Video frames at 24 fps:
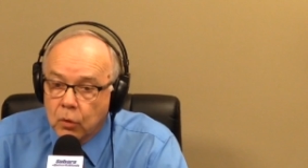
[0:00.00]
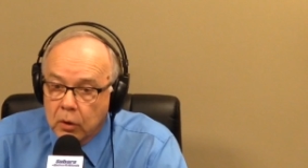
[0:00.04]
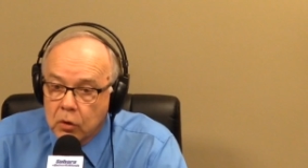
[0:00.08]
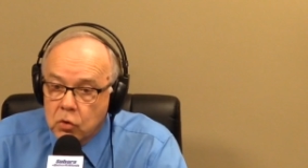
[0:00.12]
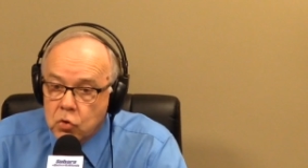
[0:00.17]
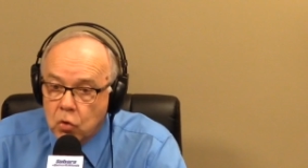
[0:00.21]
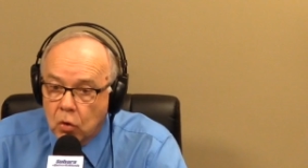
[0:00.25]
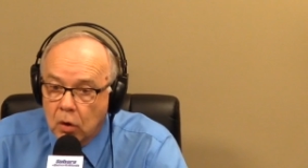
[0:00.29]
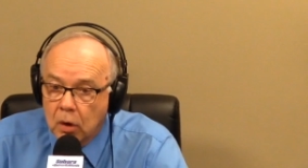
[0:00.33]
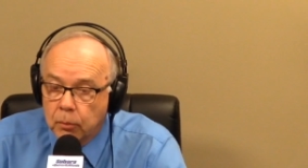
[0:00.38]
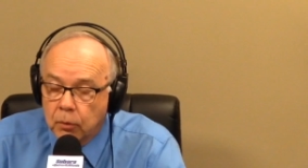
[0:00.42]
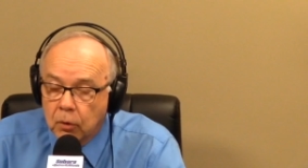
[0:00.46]
Interesting
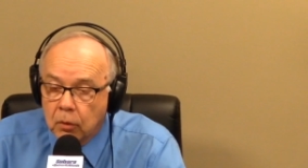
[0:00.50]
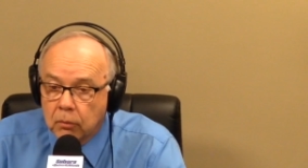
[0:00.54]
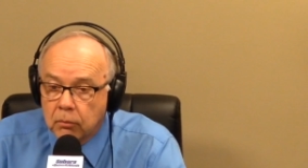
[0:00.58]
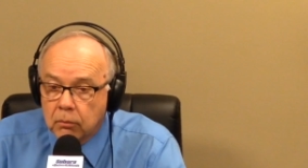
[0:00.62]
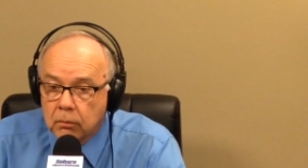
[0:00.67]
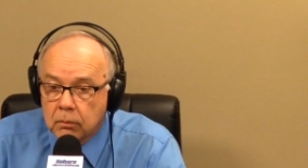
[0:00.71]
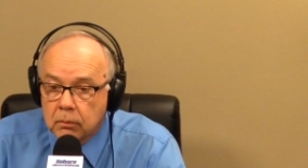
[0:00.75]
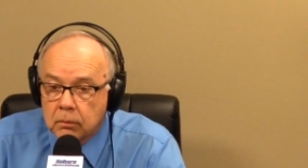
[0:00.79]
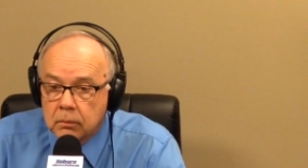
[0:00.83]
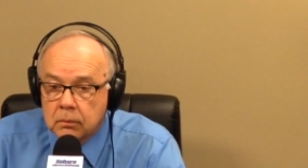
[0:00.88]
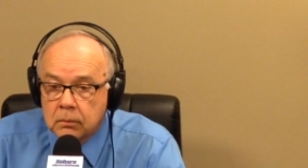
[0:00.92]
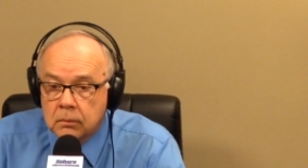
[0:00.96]
choice of
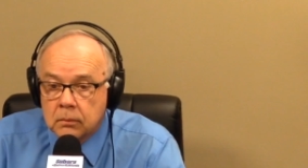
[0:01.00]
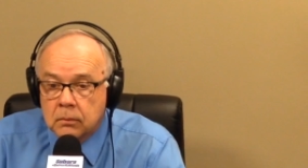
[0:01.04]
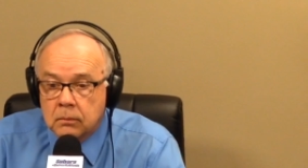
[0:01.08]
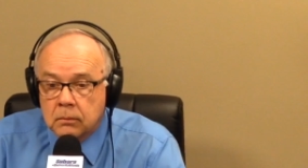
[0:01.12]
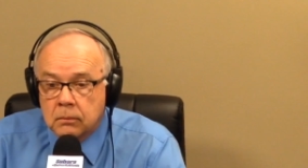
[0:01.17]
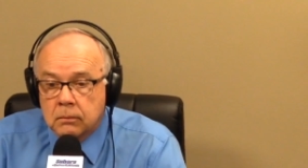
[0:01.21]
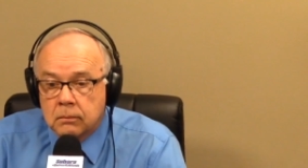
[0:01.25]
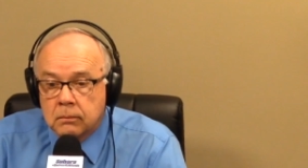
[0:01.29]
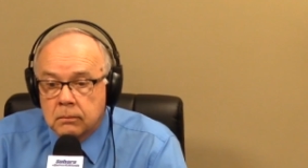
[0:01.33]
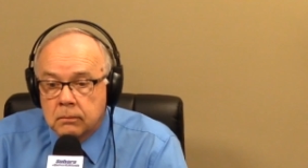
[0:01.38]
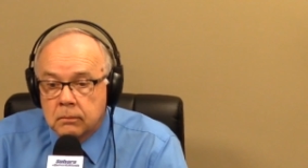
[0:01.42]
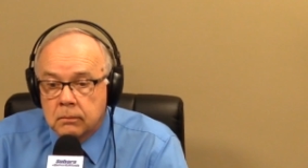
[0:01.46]
words. You
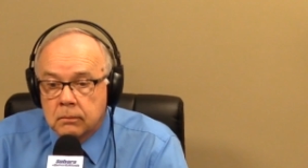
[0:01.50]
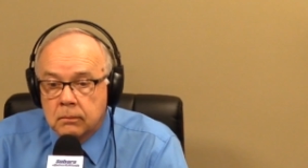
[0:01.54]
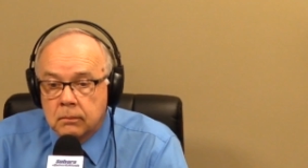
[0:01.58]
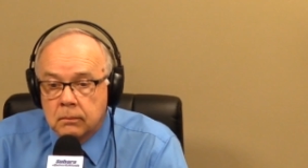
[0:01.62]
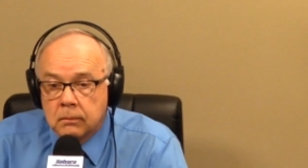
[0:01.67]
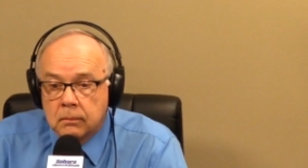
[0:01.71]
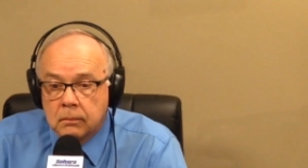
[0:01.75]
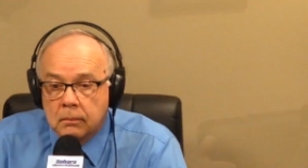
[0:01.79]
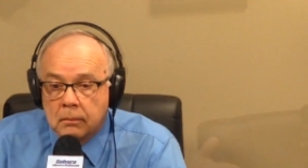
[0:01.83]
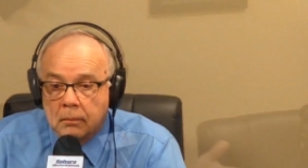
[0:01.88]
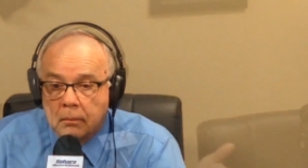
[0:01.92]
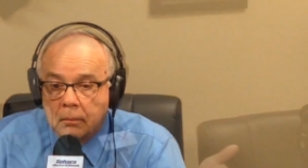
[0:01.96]
didn't say
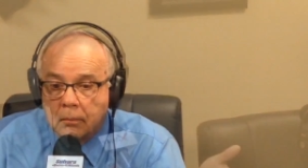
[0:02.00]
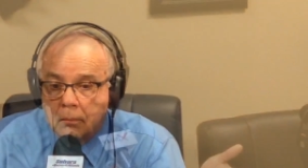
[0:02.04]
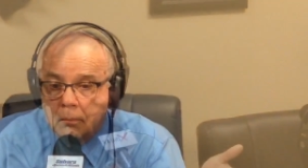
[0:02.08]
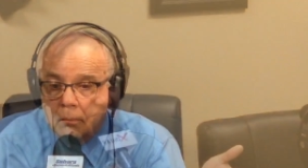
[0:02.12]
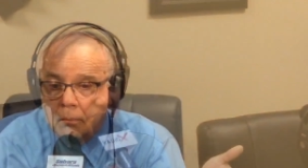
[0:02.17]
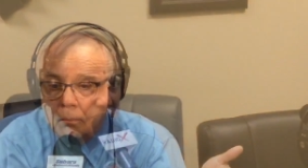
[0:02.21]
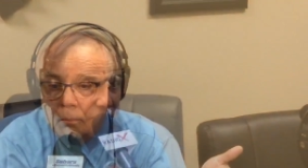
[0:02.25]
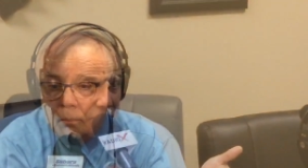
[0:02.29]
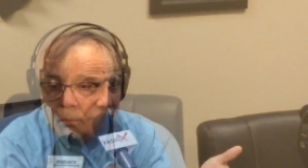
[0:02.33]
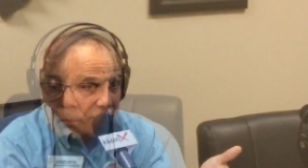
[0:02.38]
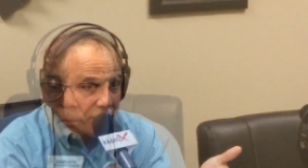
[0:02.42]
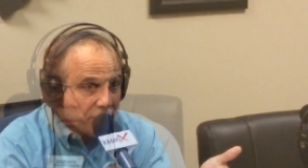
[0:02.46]

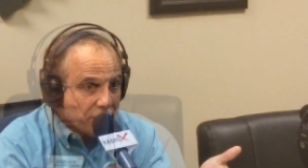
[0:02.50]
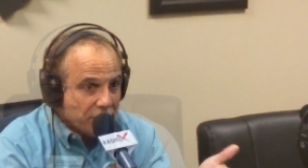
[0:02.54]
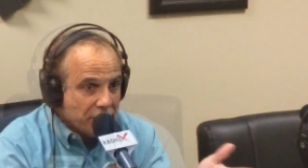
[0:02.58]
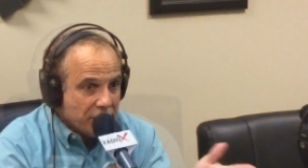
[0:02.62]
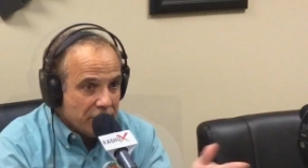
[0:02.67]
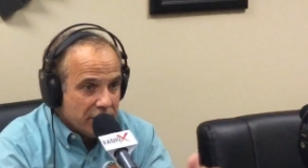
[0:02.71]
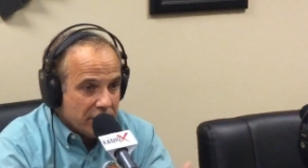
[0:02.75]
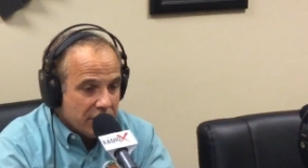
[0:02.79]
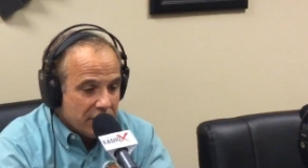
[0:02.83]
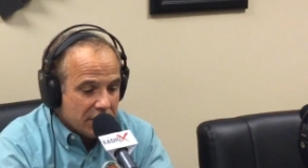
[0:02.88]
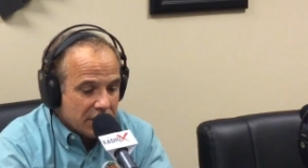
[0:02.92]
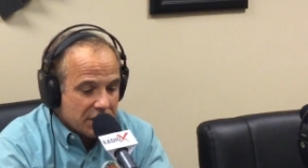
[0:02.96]
easier.
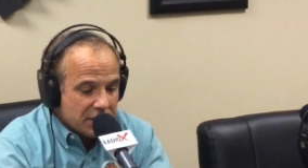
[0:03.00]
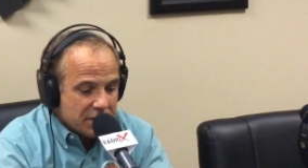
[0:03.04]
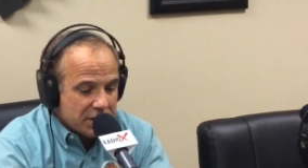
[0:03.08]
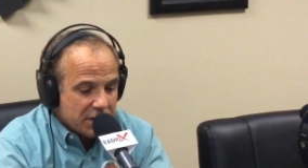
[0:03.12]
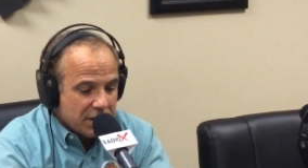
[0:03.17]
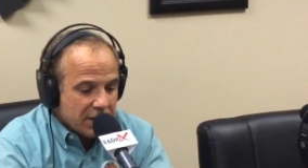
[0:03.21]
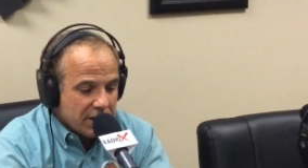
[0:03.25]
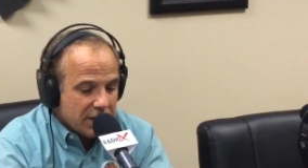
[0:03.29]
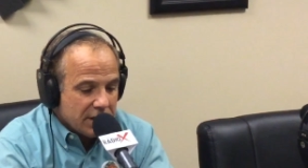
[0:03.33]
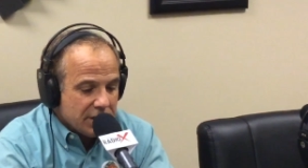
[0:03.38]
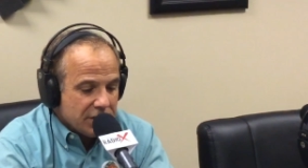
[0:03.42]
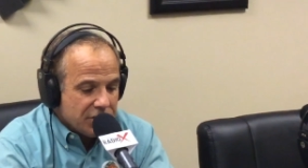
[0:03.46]
You didn't
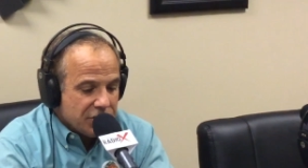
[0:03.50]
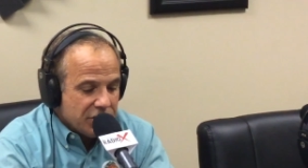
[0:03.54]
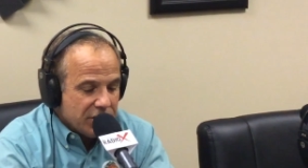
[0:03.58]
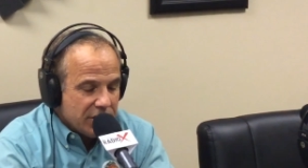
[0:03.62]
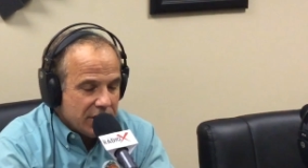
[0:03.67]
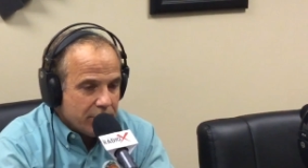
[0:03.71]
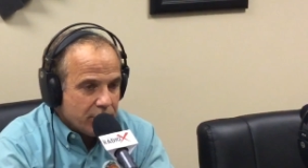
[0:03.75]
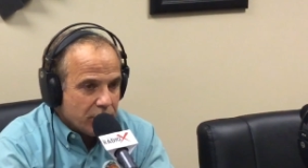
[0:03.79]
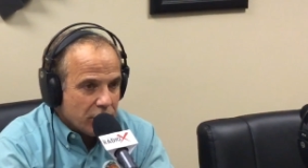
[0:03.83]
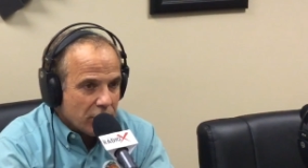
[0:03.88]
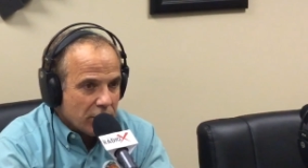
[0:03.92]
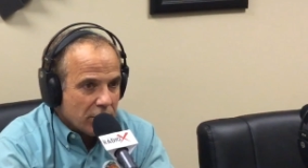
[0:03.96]
say
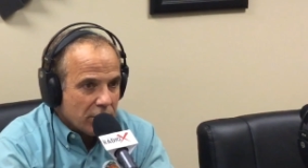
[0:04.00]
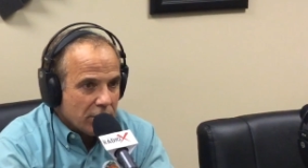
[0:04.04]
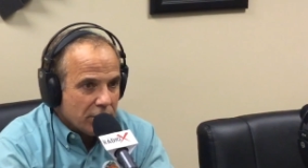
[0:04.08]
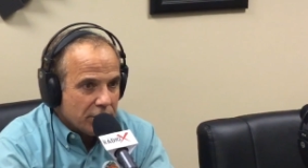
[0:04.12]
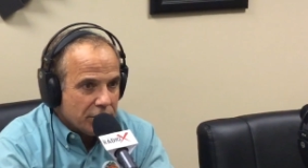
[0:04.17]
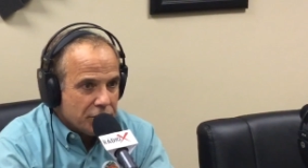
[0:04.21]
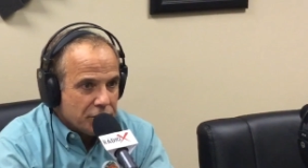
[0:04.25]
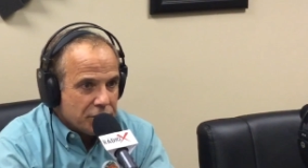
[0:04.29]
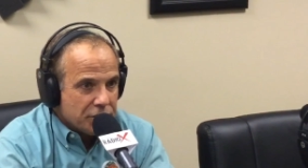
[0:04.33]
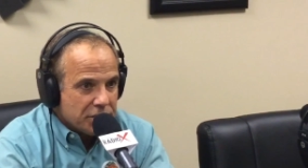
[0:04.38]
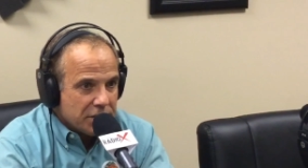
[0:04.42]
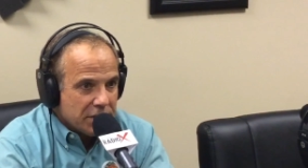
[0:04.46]
cheaper.
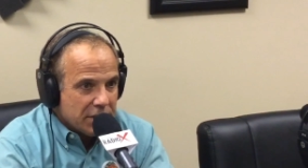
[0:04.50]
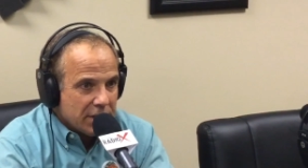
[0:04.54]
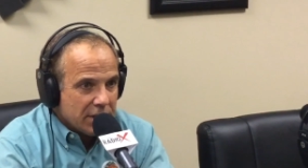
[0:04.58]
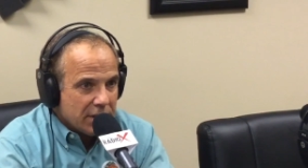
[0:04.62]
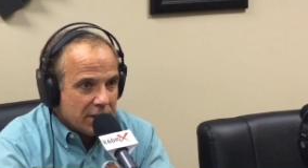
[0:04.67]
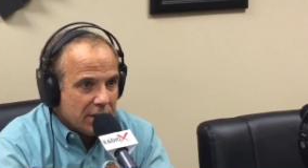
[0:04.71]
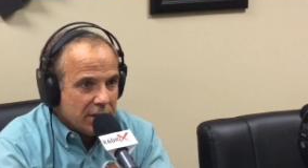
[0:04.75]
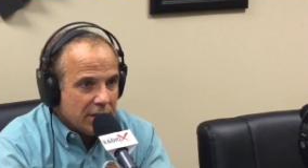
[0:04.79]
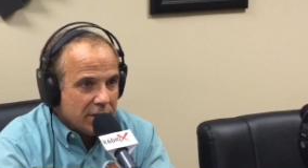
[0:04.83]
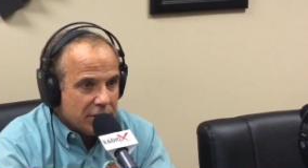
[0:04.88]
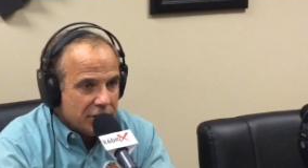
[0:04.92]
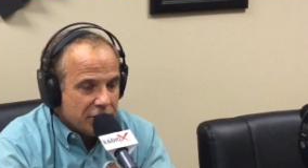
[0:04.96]
You said
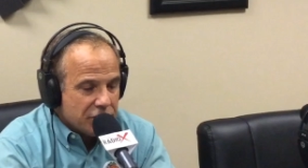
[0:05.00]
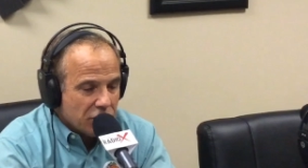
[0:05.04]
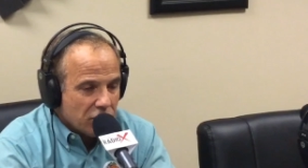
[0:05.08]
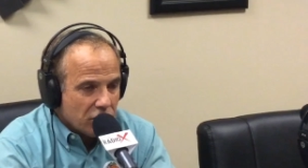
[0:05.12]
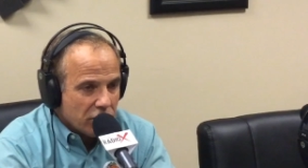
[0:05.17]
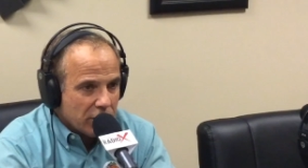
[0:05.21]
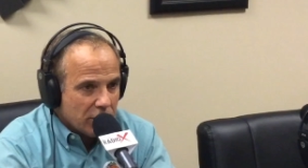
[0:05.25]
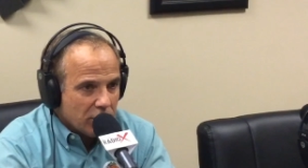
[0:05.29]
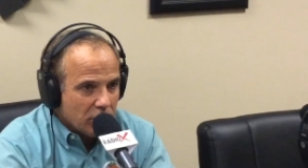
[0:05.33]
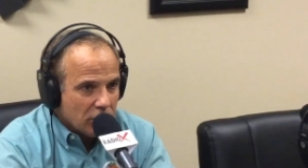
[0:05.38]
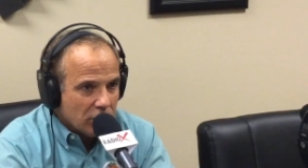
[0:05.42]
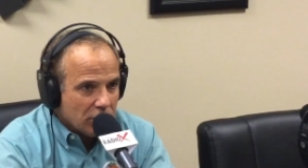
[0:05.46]

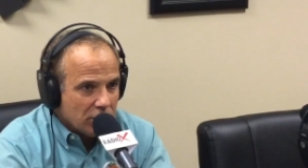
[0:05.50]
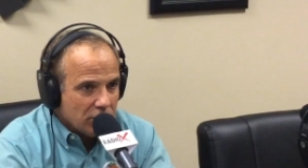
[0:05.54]
enjoyable.